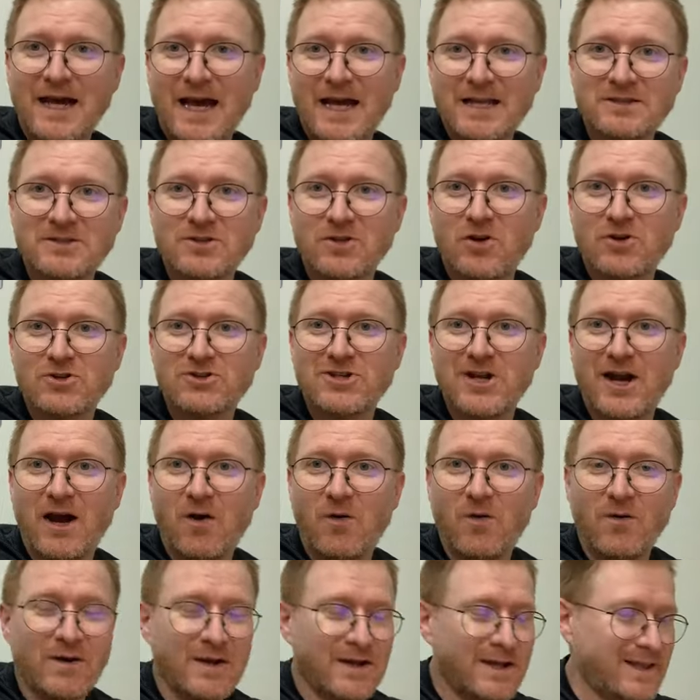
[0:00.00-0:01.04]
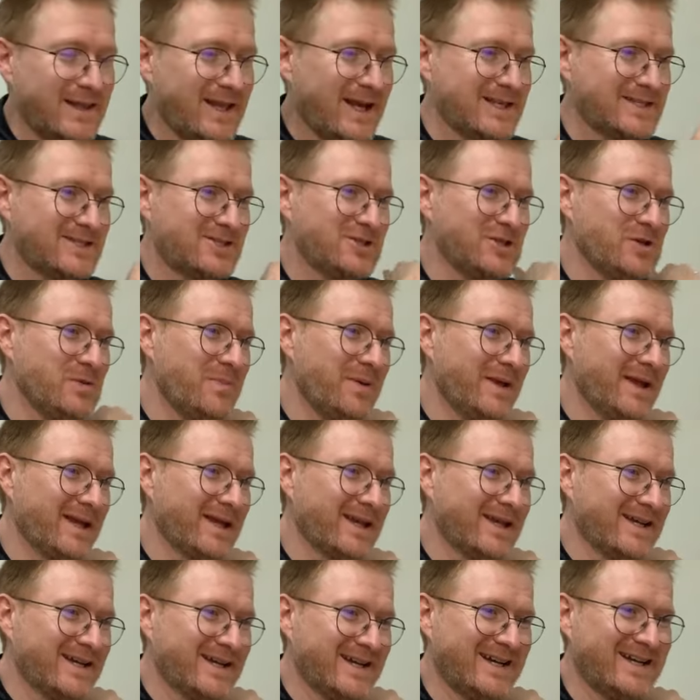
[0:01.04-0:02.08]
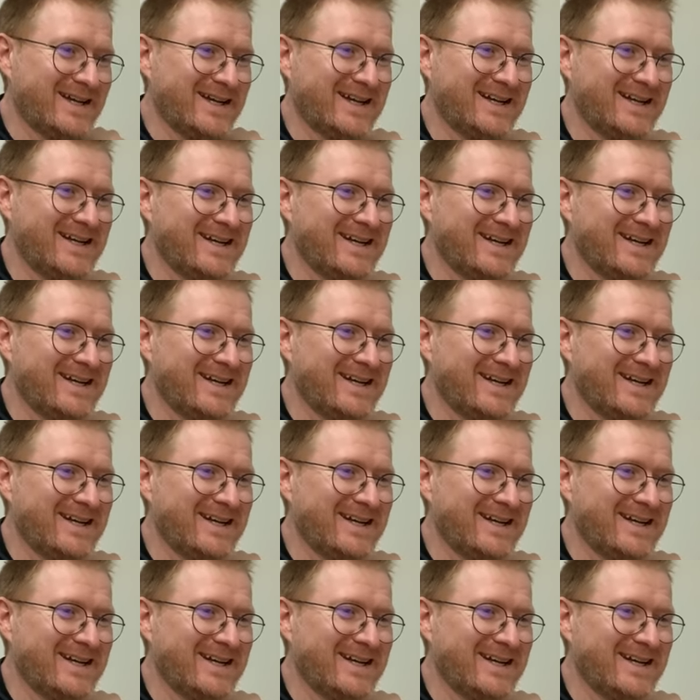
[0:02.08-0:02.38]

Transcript: That's not a shuttle, that's too big.